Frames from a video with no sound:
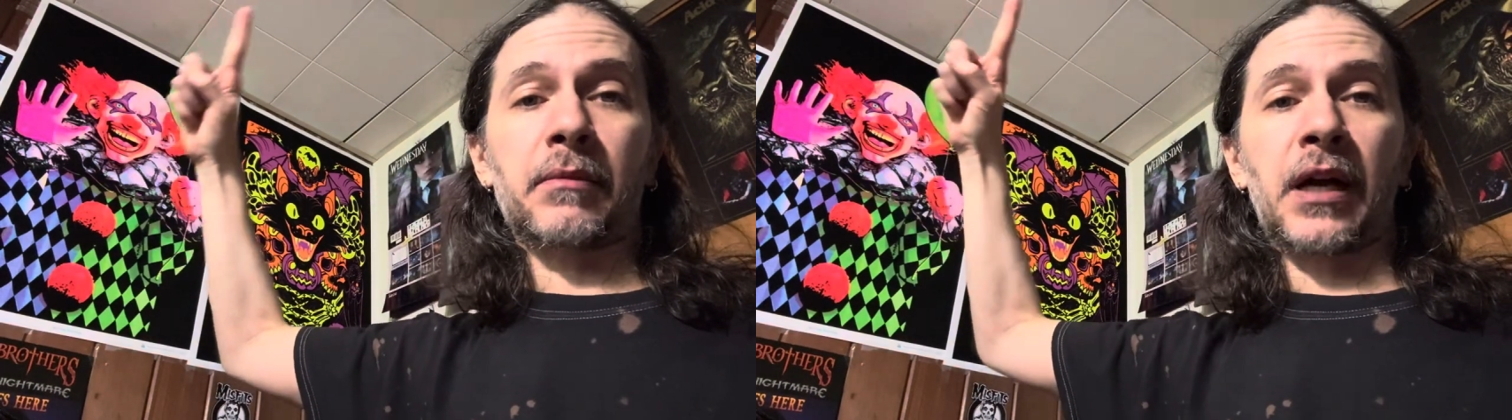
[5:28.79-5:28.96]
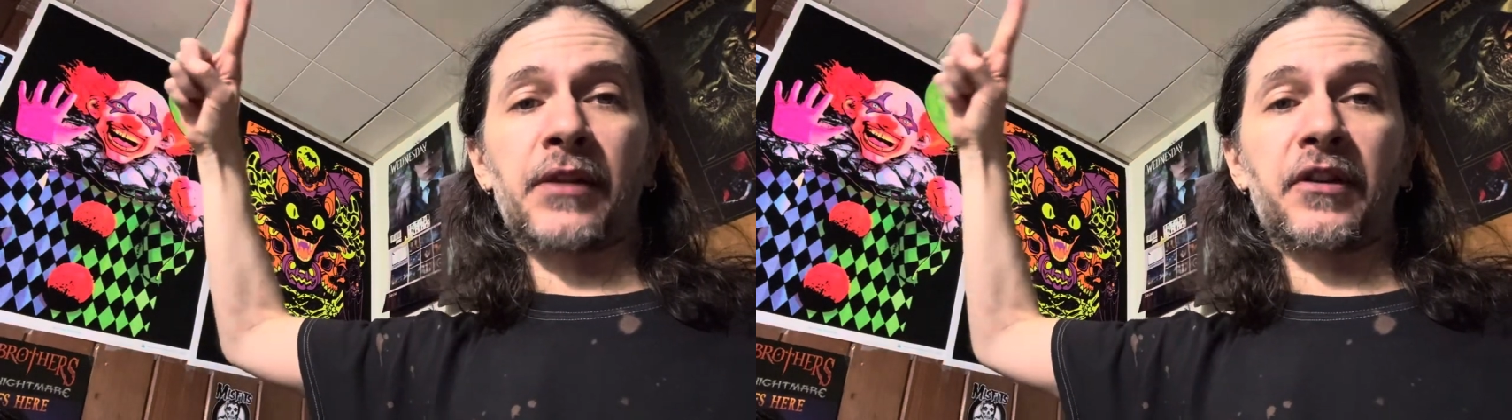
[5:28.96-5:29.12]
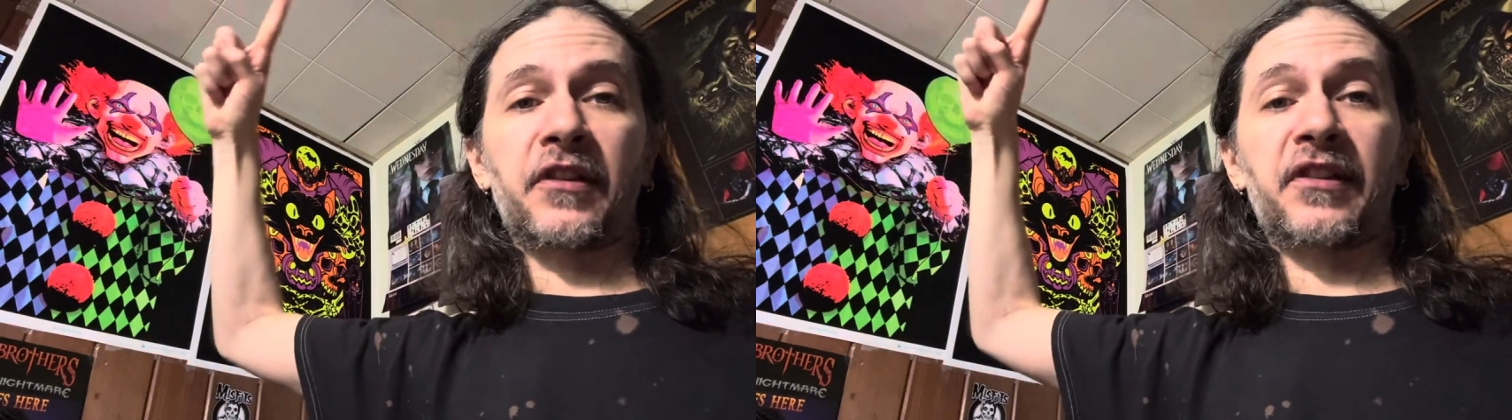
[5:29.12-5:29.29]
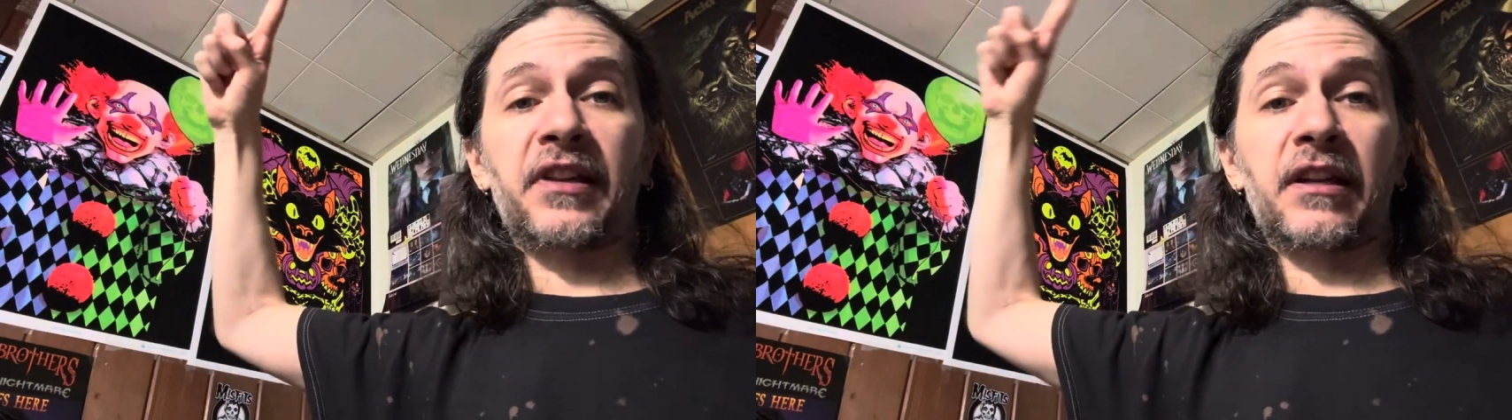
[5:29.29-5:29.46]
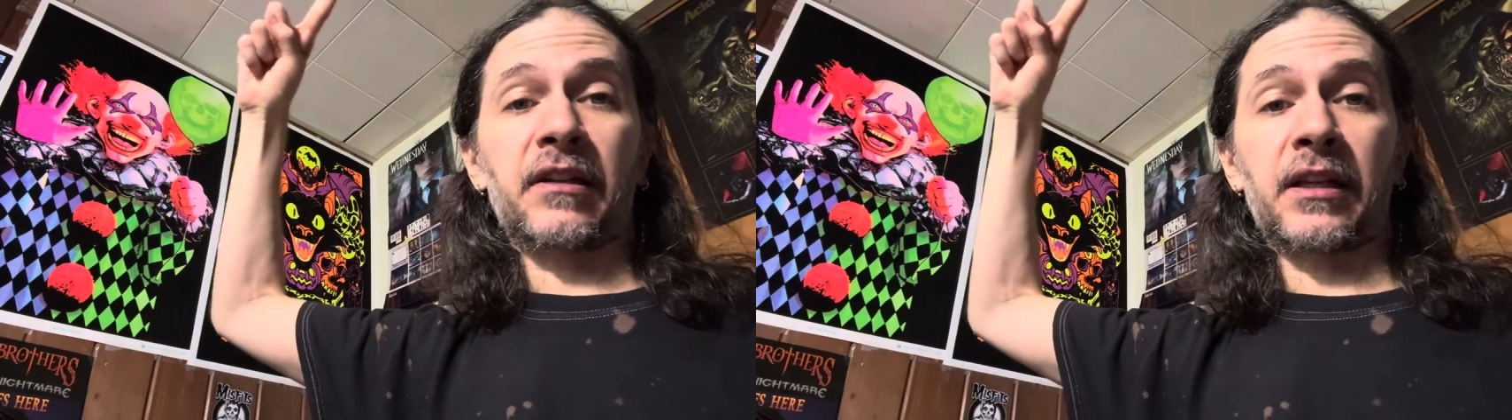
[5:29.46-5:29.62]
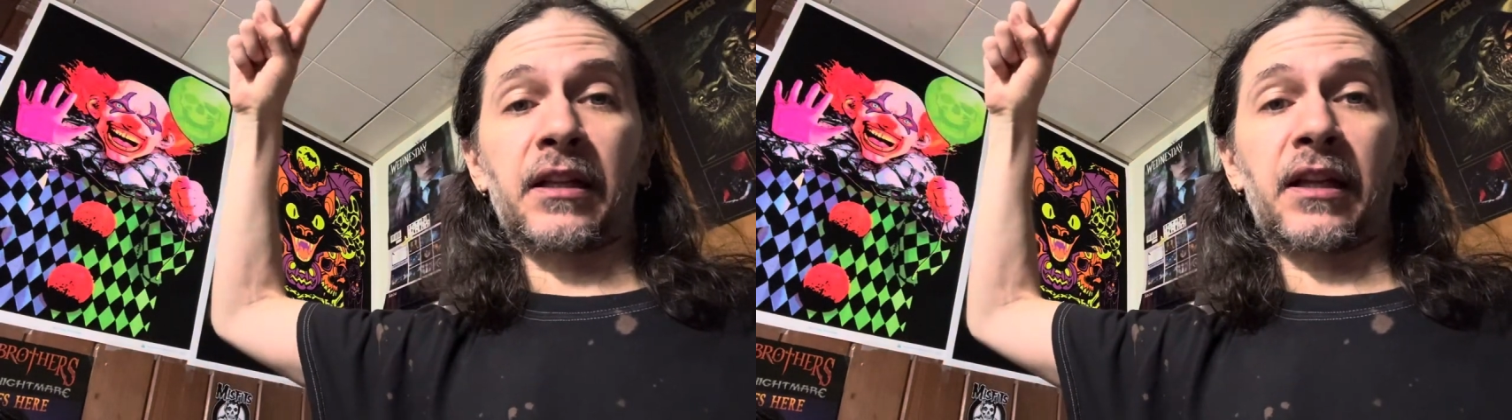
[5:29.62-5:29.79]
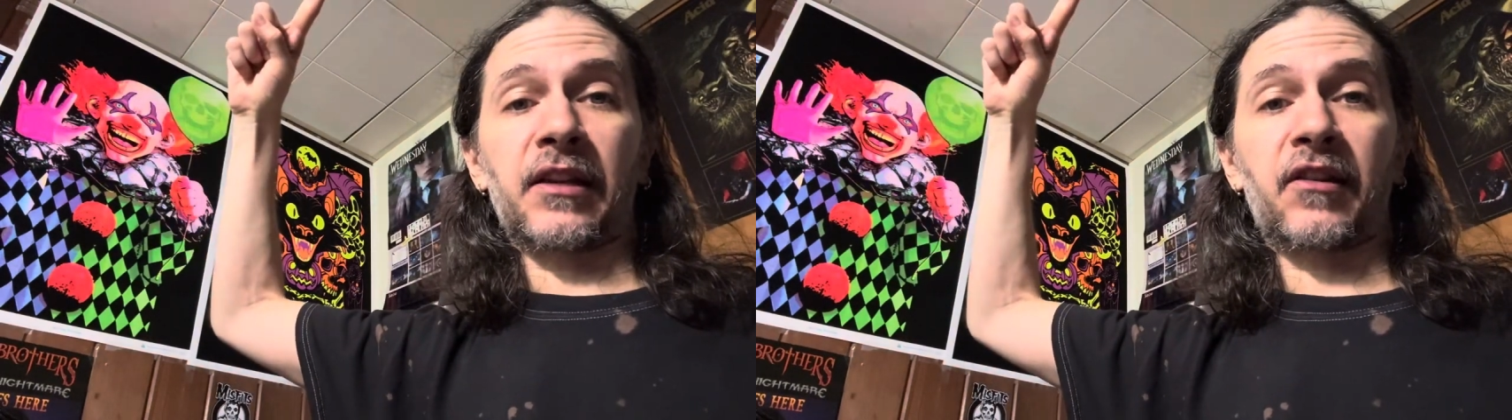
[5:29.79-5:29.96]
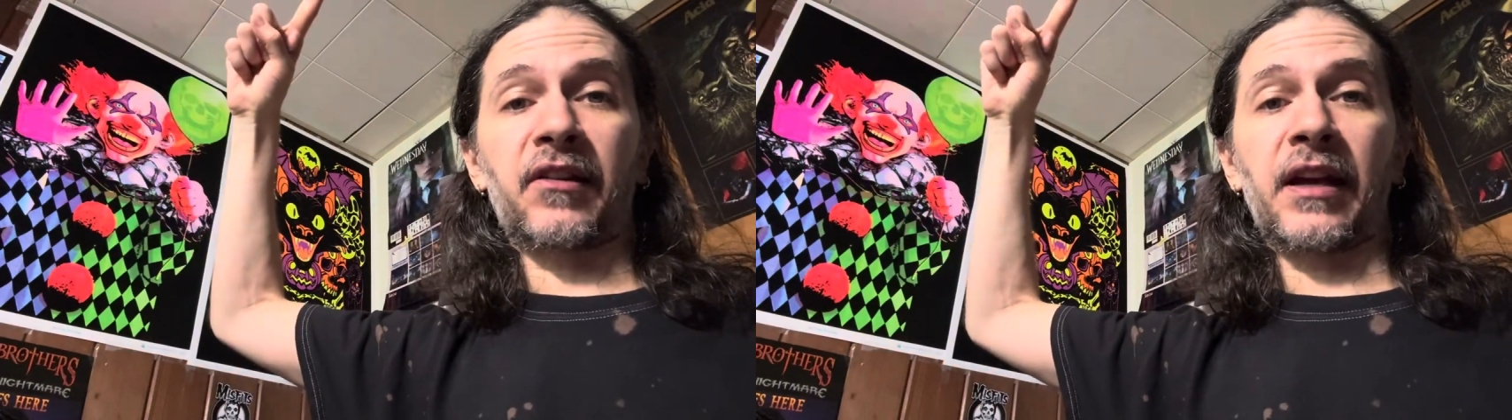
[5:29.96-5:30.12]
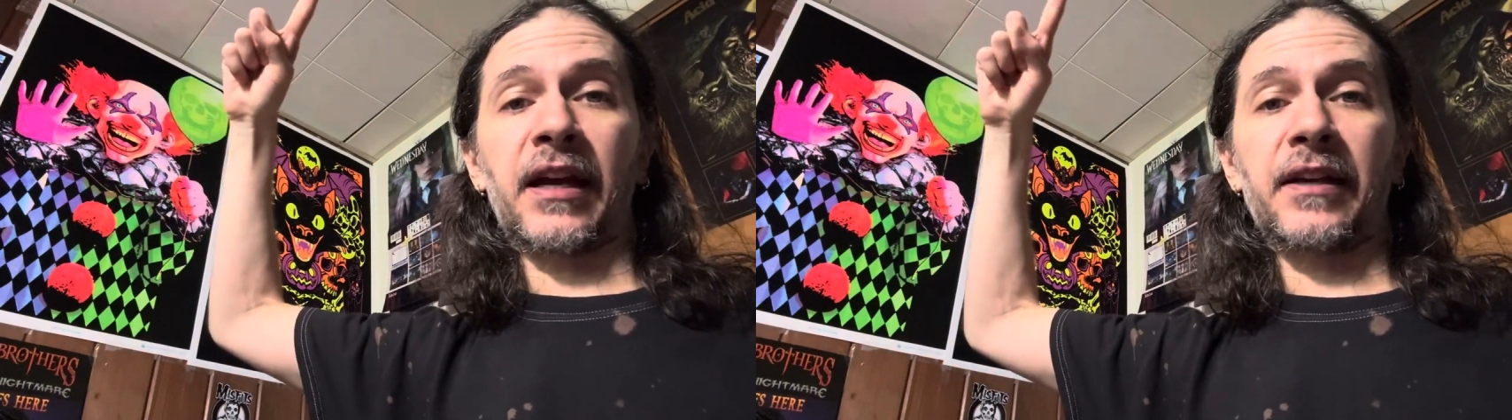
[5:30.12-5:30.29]
on the ceiling, let's
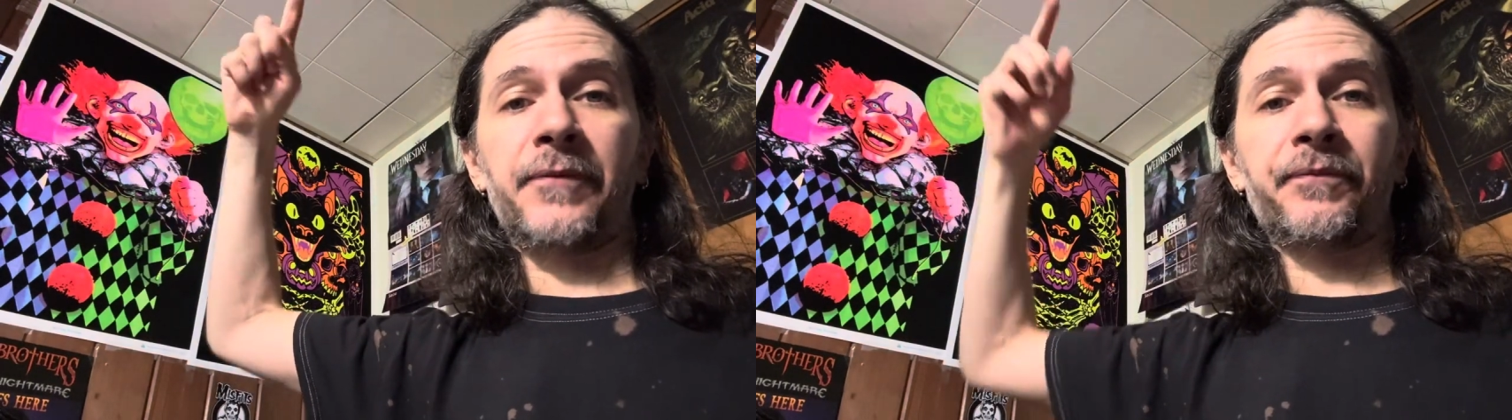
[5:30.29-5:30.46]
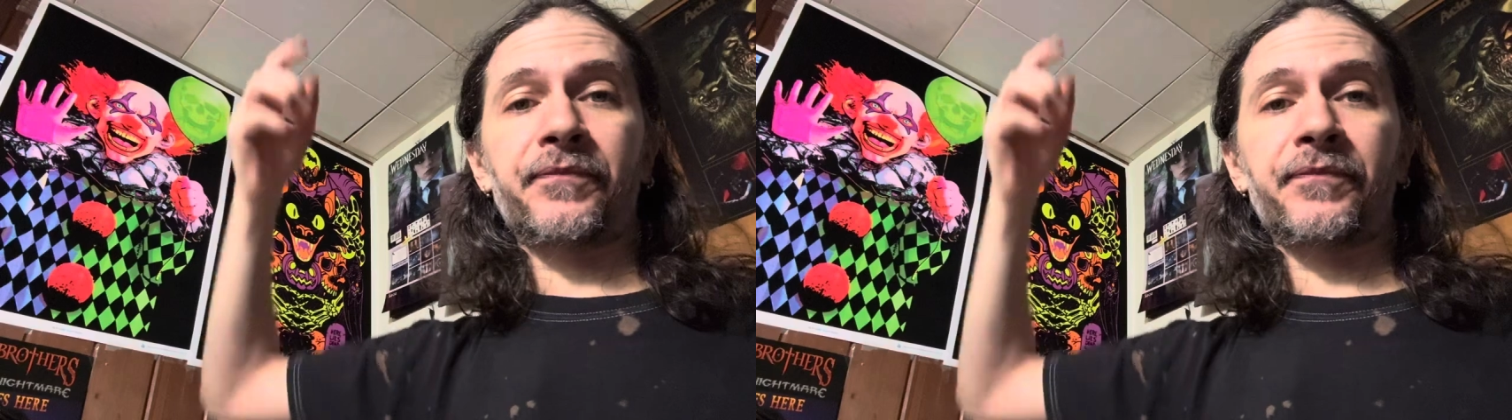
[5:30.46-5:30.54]
say,